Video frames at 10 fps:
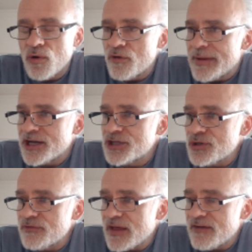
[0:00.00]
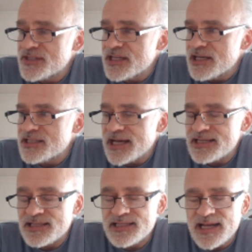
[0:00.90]
the manager of that facility has
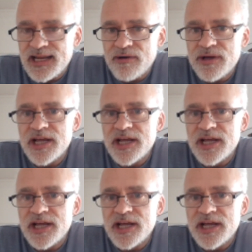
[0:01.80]
to send out an